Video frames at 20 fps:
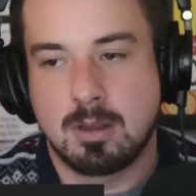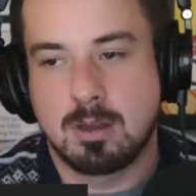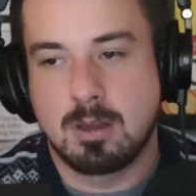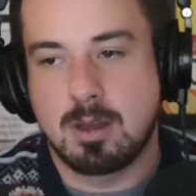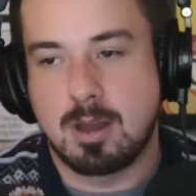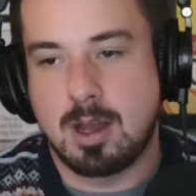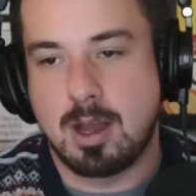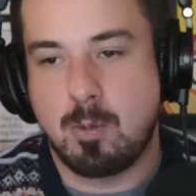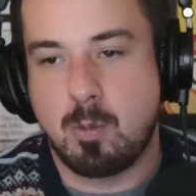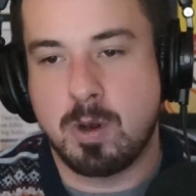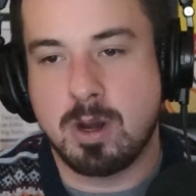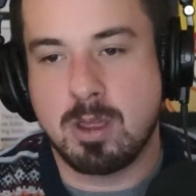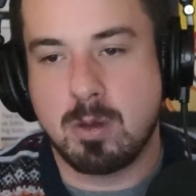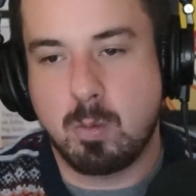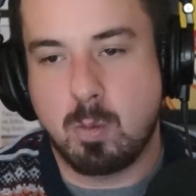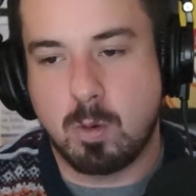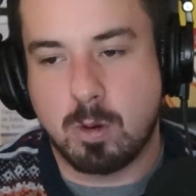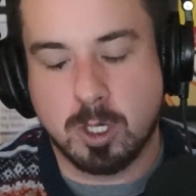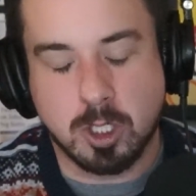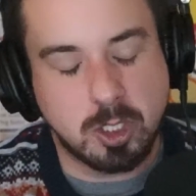One of the
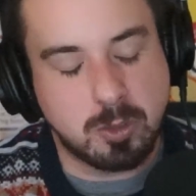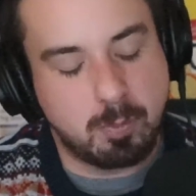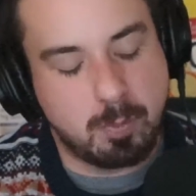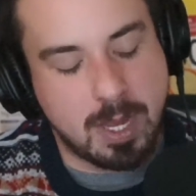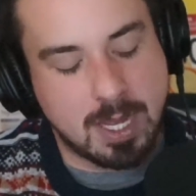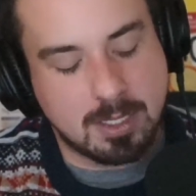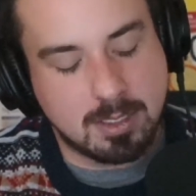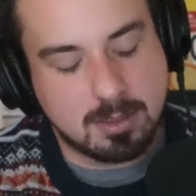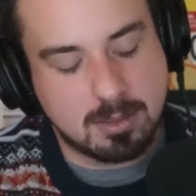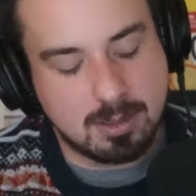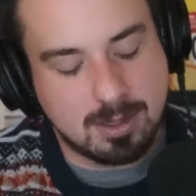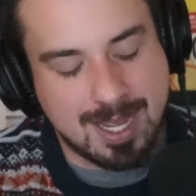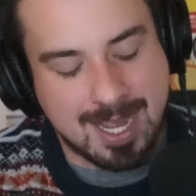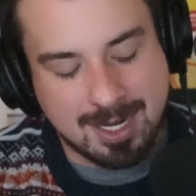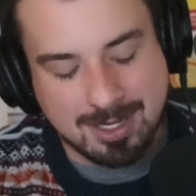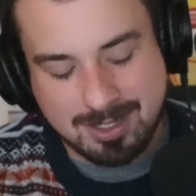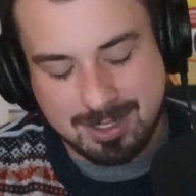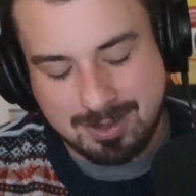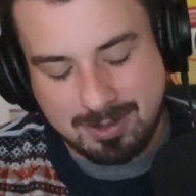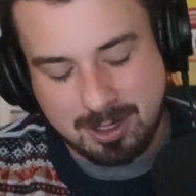worst bets,
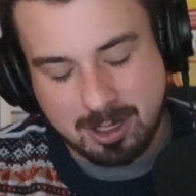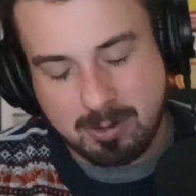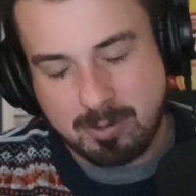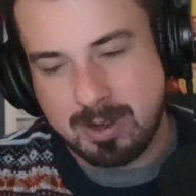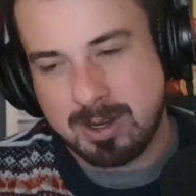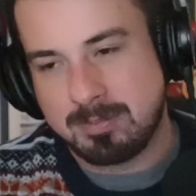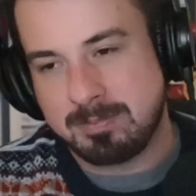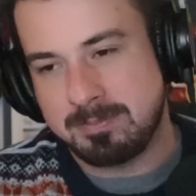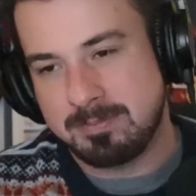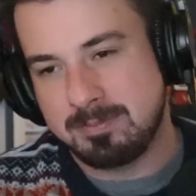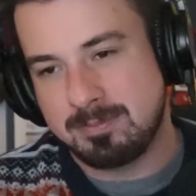actually, you know what?